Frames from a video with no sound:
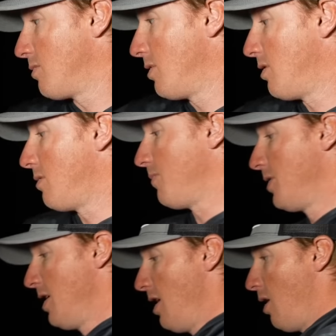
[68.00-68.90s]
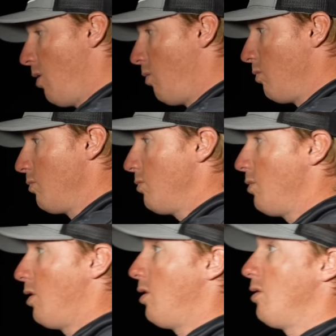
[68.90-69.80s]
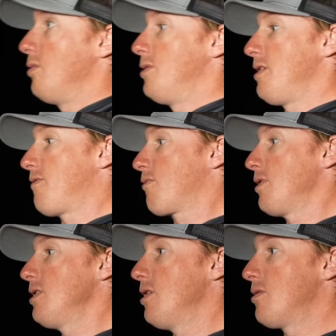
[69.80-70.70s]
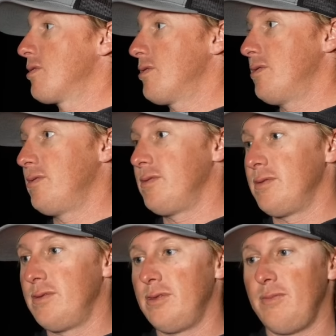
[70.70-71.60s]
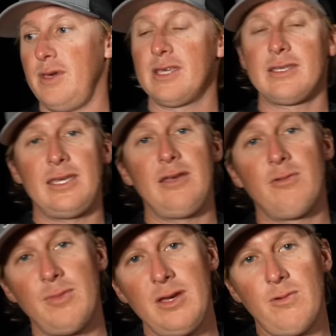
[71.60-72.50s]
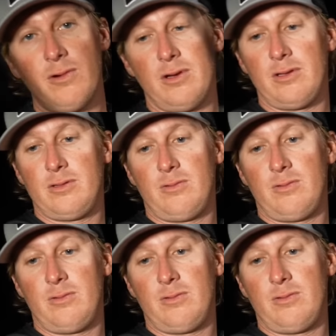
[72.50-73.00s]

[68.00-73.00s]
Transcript: Um, on the Freeloader, the biggest key with me was,